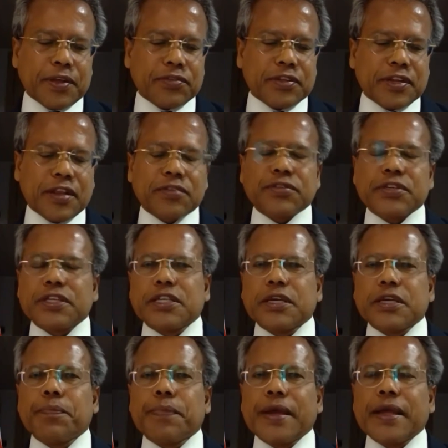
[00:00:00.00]
President Xi
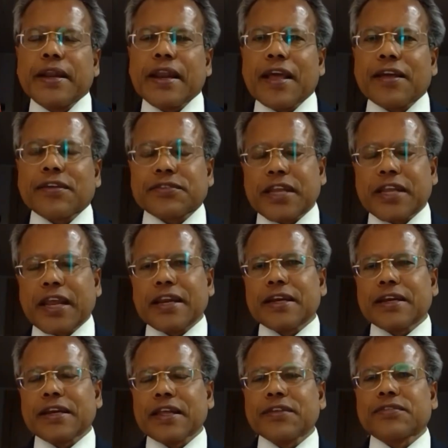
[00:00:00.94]
Jinping
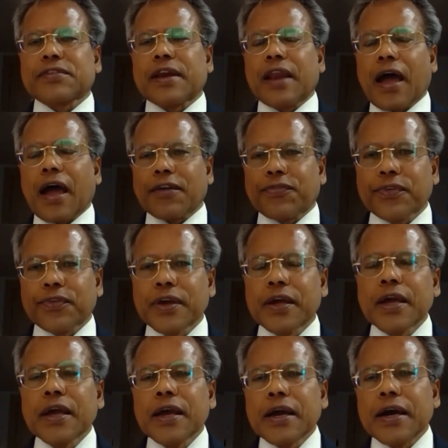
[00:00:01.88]
extended his life
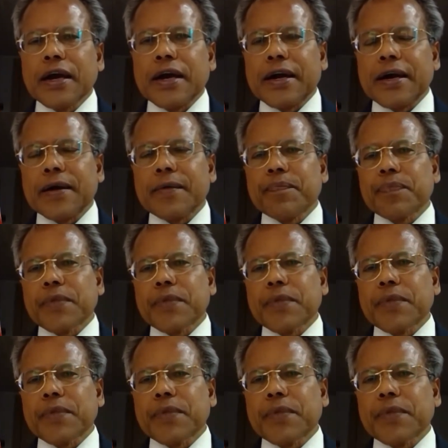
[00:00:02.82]
uh,
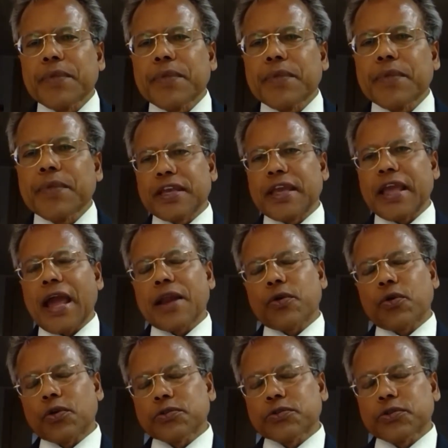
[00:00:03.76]
presidency
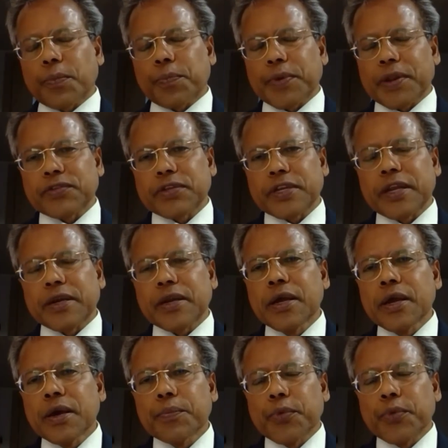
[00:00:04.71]
and also President
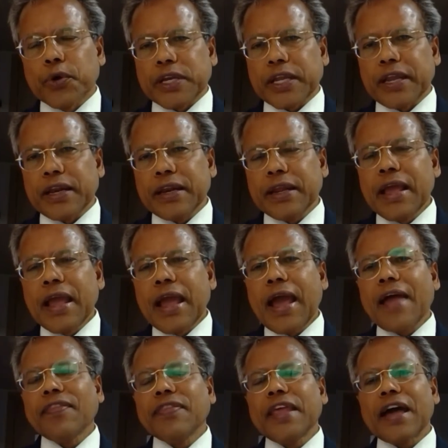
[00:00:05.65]
Putin,
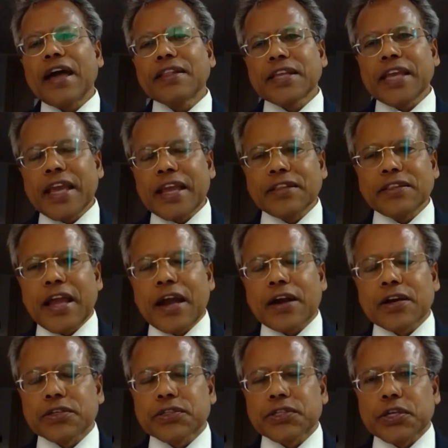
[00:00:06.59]
and they have changed
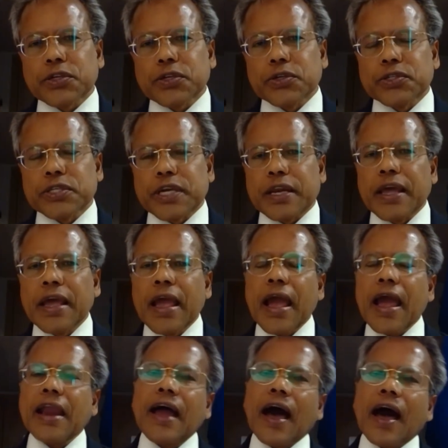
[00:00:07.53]
their constitution.
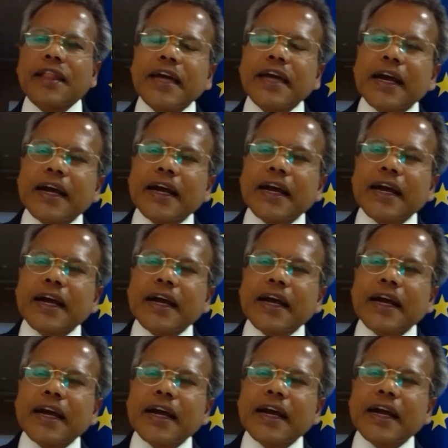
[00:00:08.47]
And other
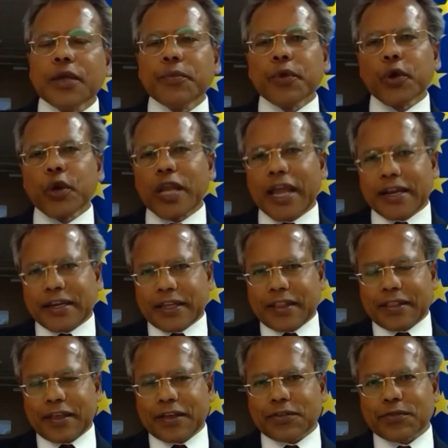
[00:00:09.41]
countries emulate
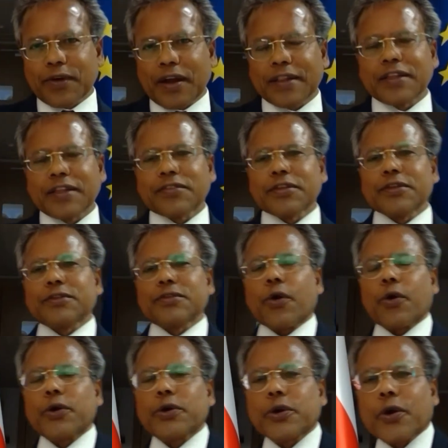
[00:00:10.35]
in this one. This is
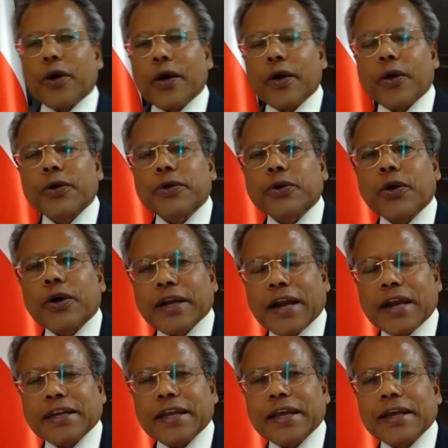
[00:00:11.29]
auto,
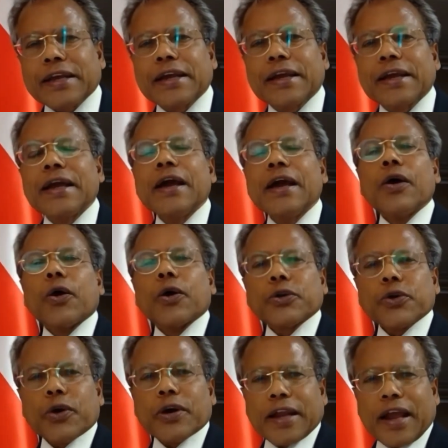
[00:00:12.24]
autocratic
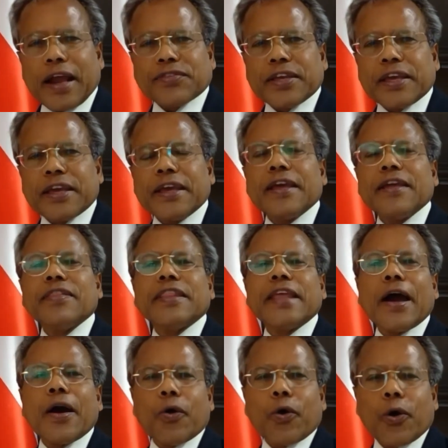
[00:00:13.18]
autocracy in
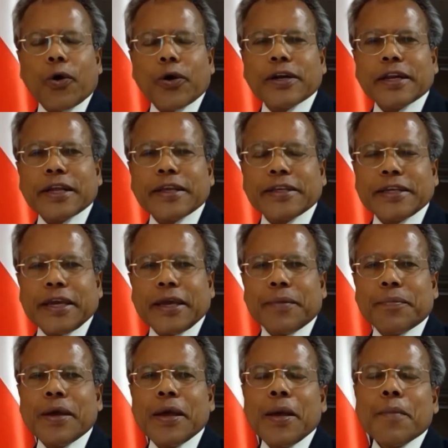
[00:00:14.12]
their own
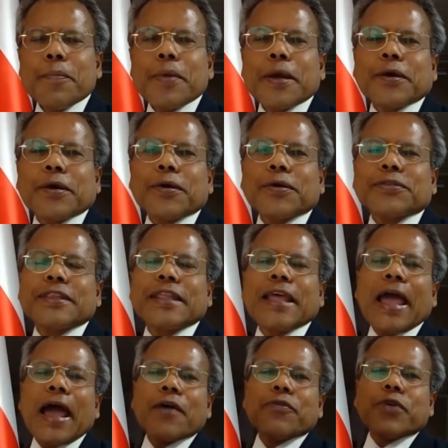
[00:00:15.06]
regime because
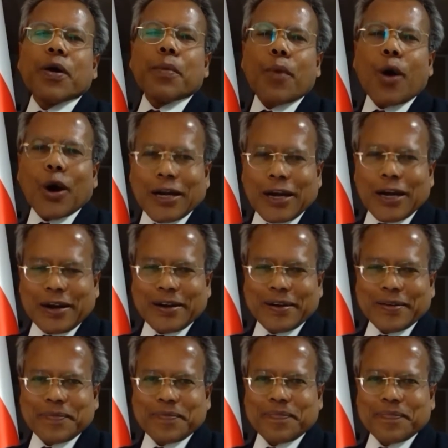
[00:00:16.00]
they have a model.